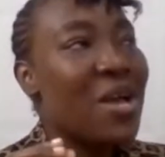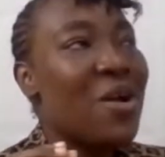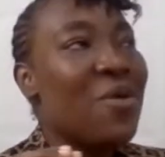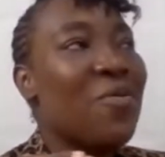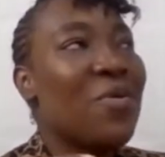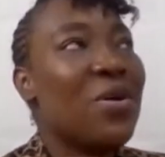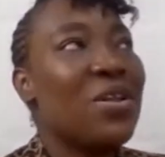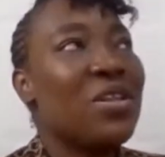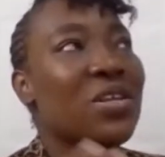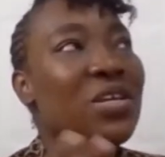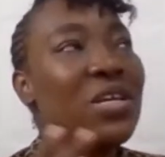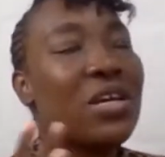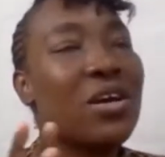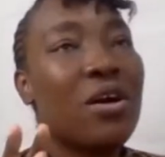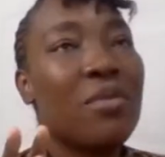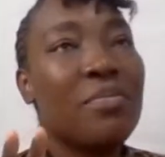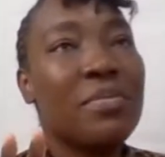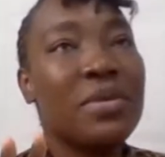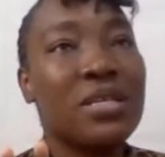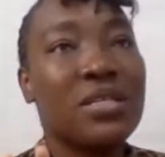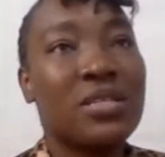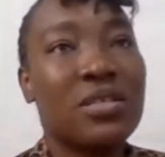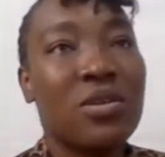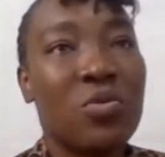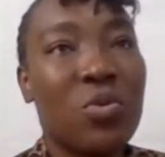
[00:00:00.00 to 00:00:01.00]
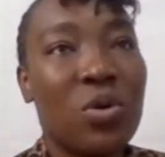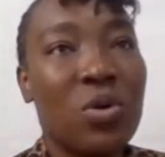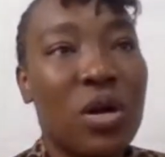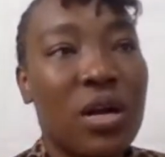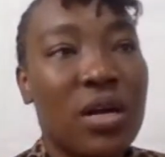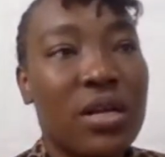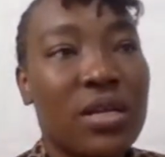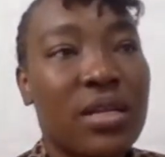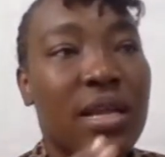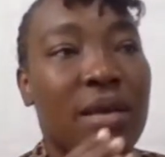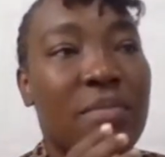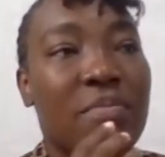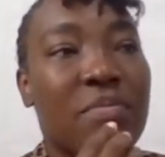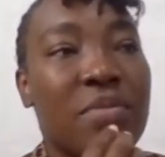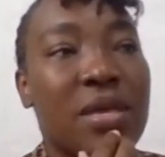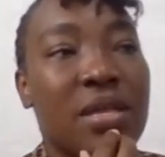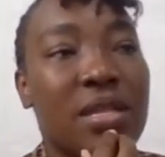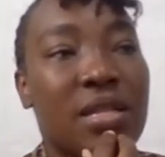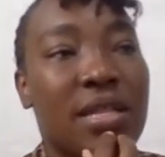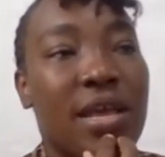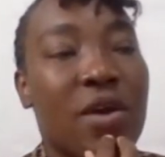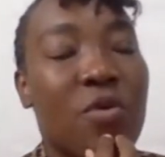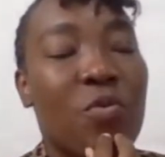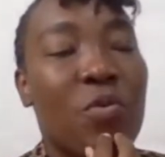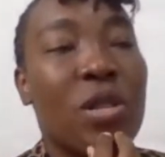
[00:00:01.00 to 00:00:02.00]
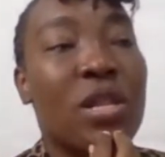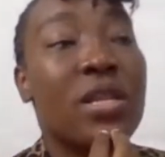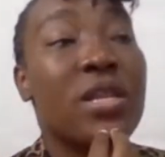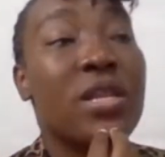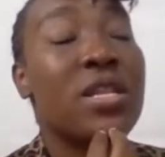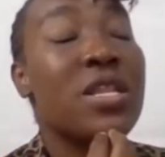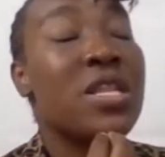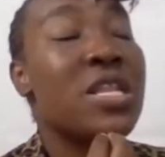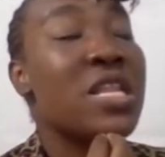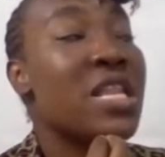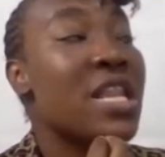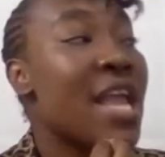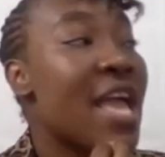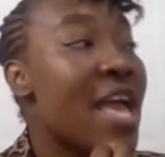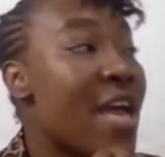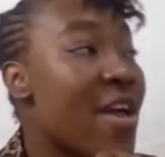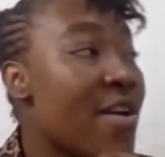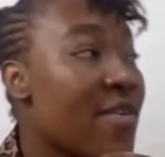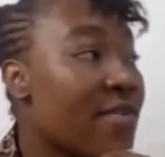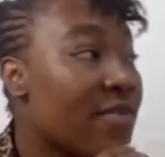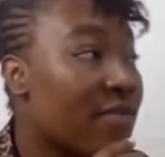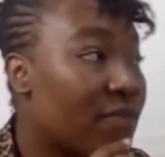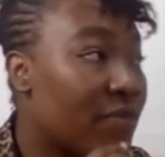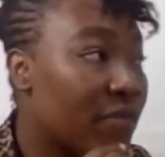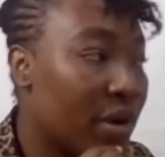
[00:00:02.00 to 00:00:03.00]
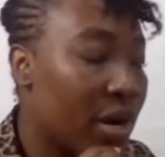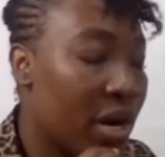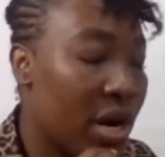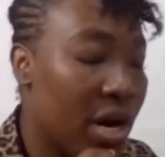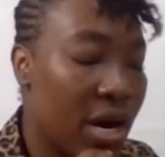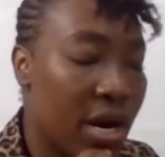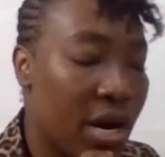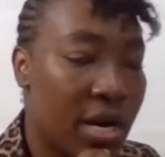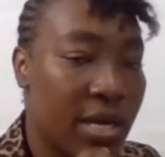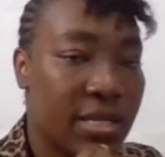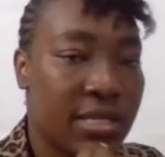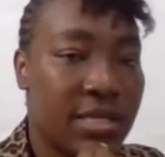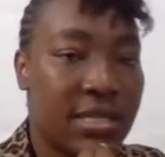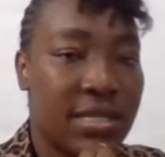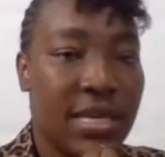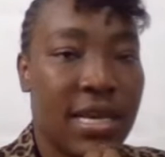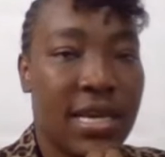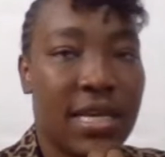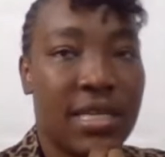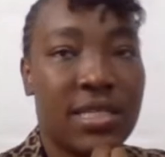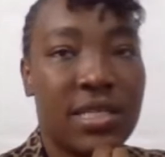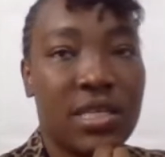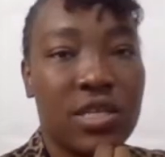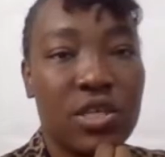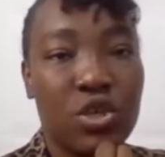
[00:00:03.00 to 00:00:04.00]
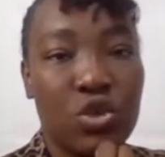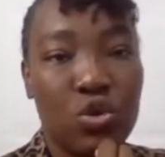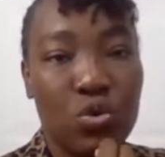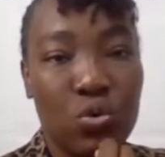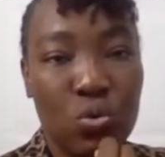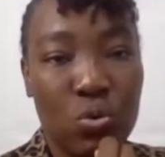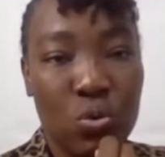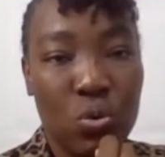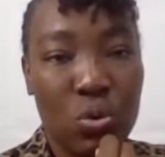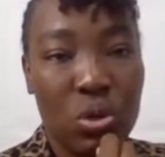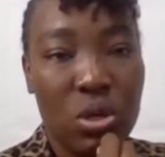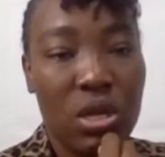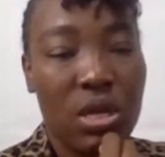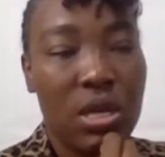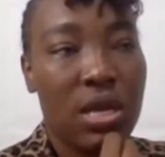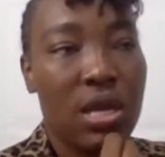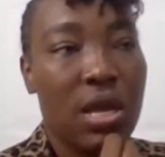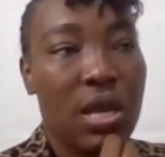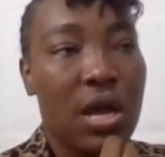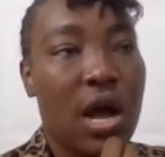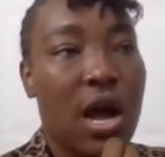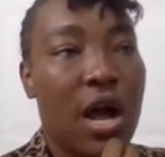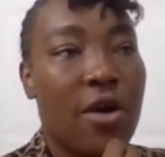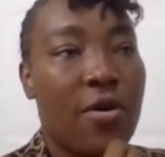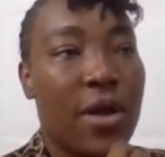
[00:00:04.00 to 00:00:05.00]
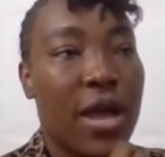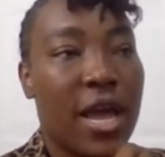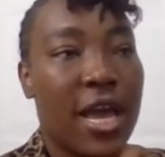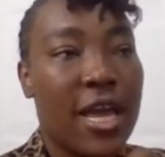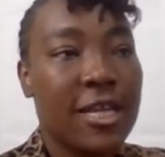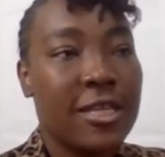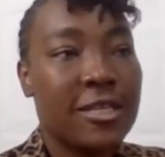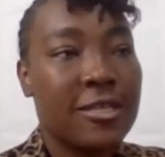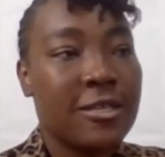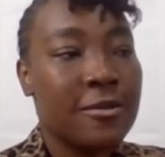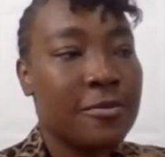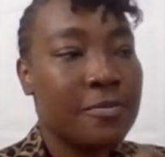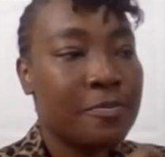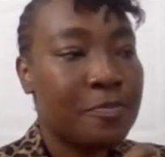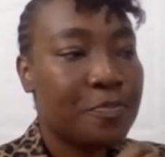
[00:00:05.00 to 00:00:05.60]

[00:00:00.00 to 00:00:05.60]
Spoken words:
When you come into work, they will never say to you, all right,